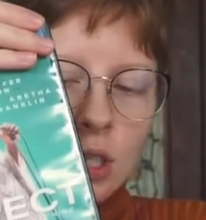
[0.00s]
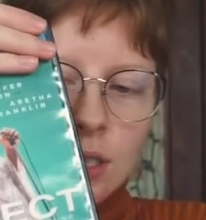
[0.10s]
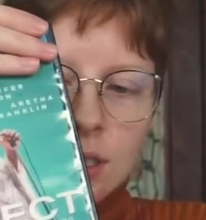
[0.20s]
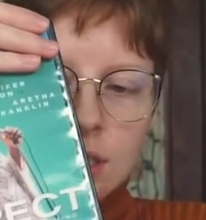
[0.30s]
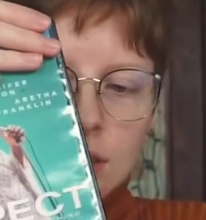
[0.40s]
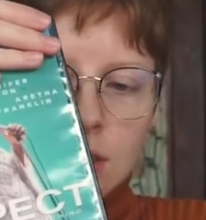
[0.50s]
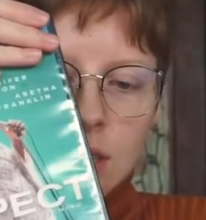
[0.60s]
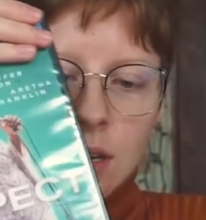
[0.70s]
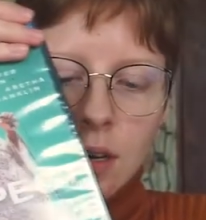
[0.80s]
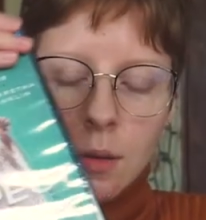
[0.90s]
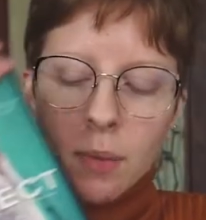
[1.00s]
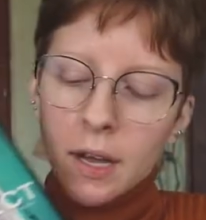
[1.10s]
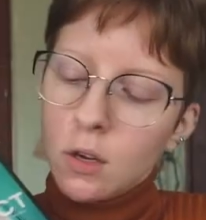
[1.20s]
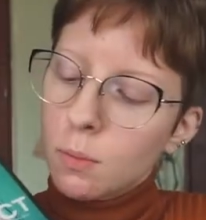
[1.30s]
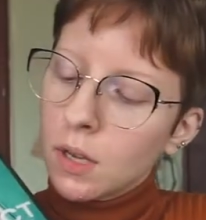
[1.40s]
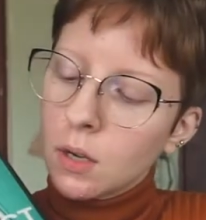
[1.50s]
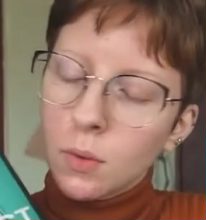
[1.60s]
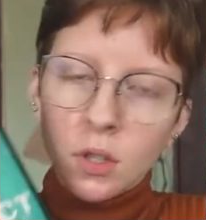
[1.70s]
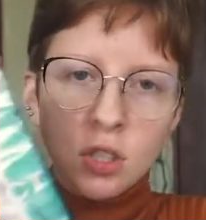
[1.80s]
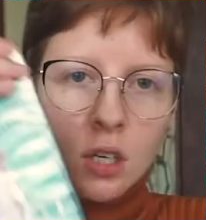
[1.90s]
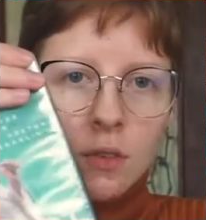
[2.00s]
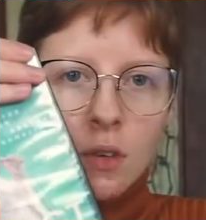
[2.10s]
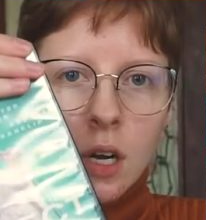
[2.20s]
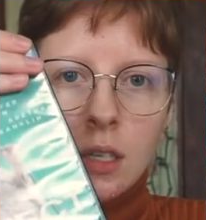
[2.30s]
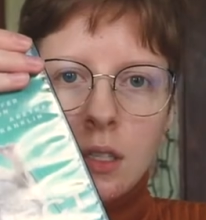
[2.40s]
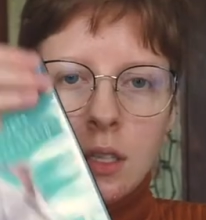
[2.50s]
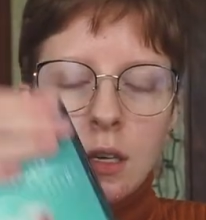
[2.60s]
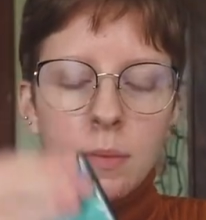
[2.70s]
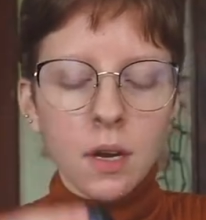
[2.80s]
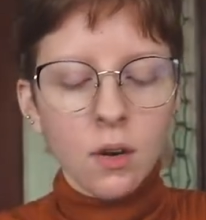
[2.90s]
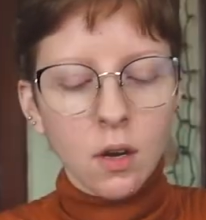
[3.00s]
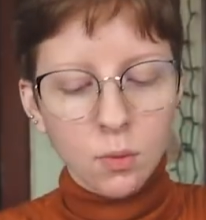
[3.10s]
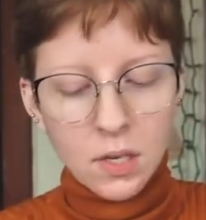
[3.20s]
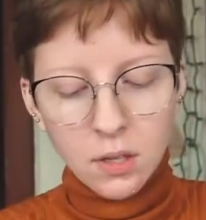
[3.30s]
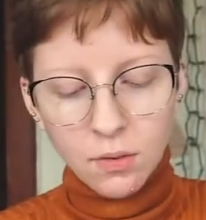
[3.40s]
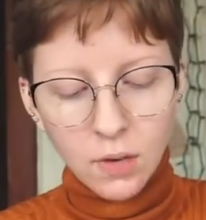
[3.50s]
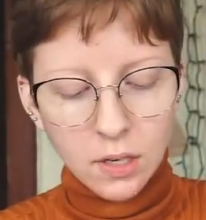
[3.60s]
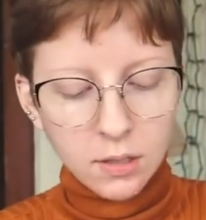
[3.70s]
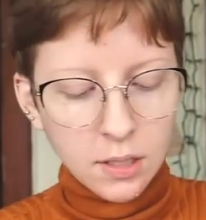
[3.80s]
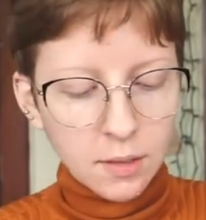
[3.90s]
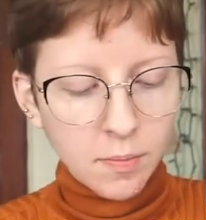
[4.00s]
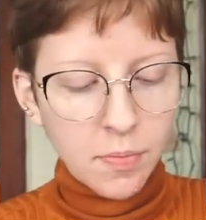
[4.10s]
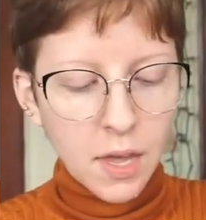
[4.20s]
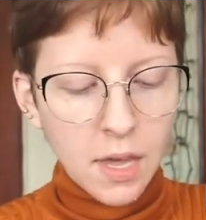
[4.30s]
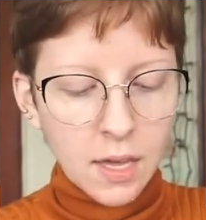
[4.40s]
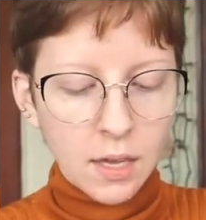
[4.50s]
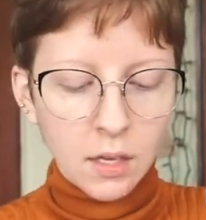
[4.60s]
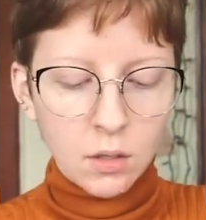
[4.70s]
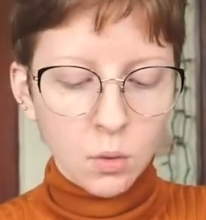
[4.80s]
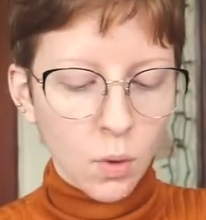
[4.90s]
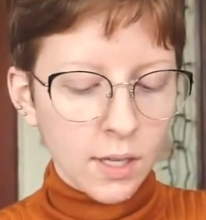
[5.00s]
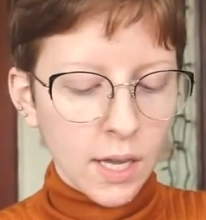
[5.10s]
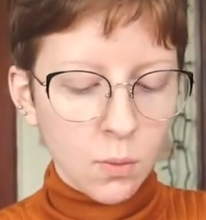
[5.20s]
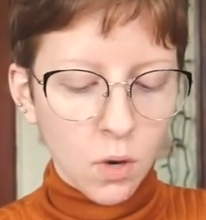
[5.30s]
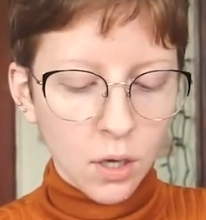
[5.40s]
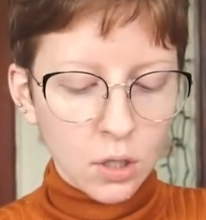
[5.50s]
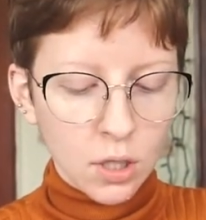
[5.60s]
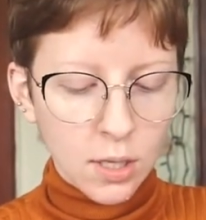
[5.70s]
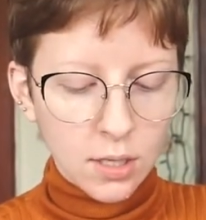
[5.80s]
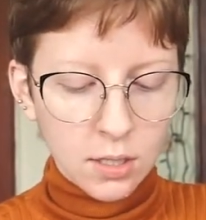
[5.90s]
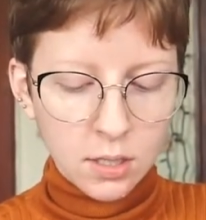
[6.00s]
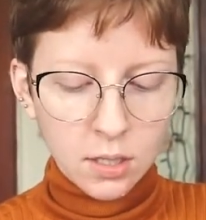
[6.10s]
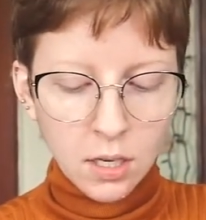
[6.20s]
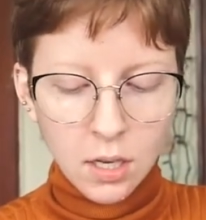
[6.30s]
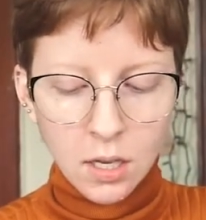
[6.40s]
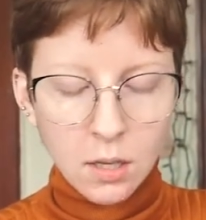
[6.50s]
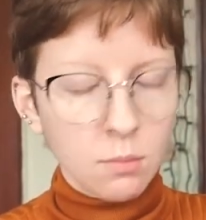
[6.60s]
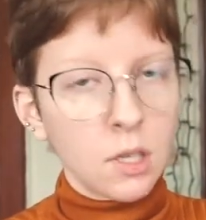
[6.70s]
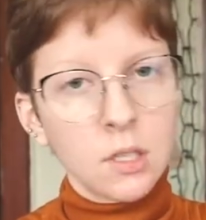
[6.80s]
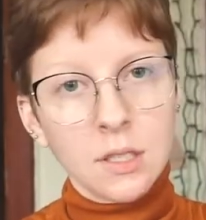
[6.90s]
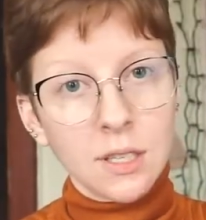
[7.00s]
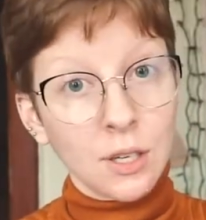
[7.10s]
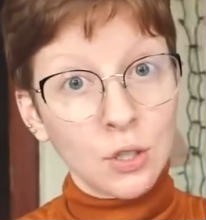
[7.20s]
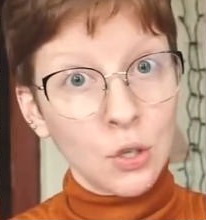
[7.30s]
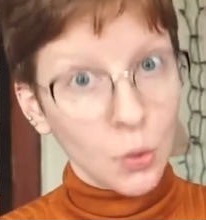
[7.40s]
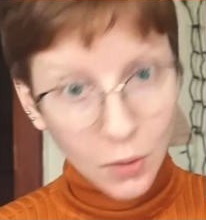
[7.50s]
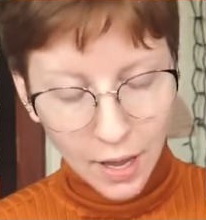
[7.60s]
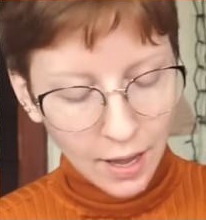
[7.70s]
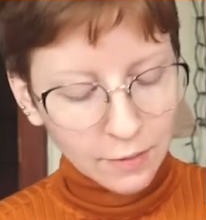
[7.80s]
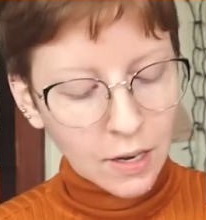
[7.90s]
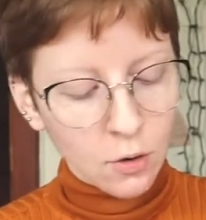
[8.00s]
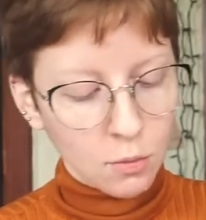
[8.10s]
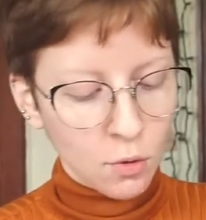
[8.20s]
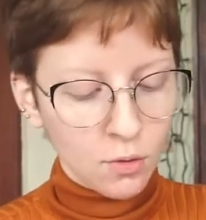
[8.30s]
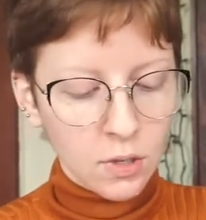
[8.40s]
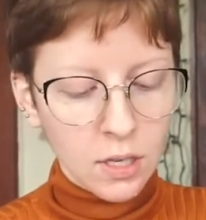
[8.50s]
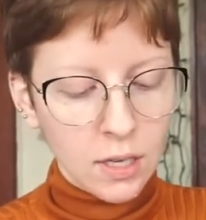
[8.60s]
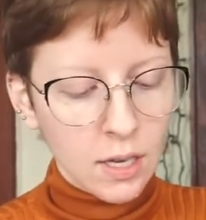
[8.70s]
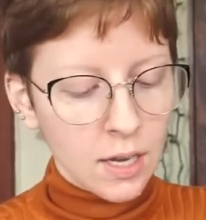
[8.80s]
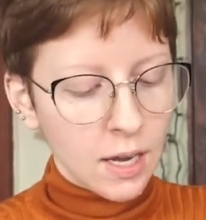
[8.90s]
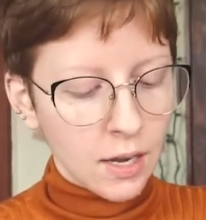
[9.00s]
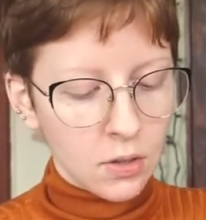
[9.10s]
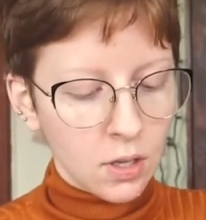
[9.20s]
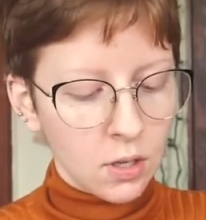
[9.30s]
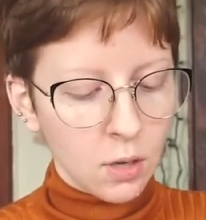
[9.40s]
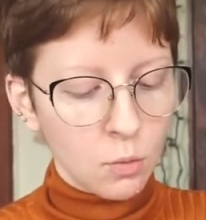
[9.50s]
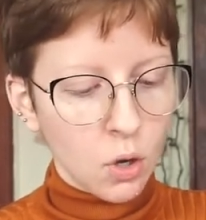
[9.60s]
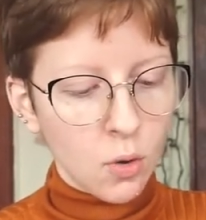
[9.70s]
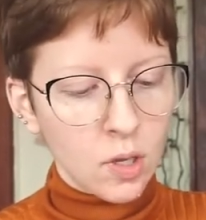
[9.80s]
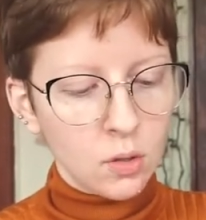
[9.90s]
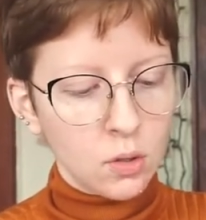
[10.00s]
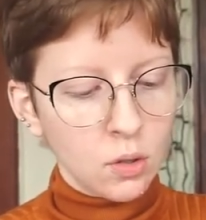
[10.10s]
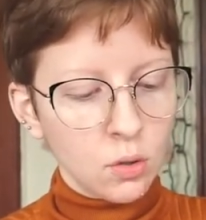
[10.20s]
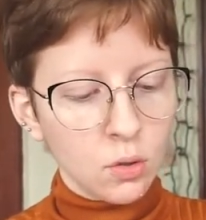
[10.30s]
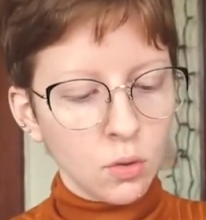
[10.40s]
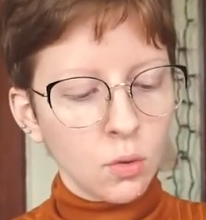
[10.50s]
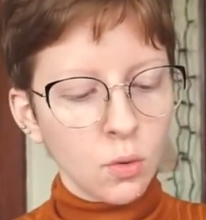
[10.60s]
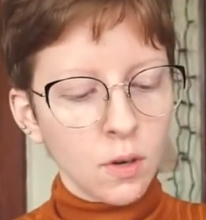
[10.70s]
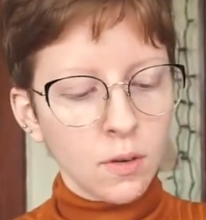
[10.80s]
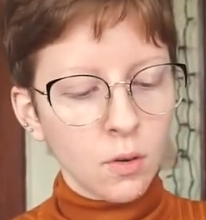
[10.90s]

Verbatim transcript: is a biopic with Jennifer Hudson about Aretha Franklin. And while I watch this, because it's like a two and a half hour movie, I think I'm going to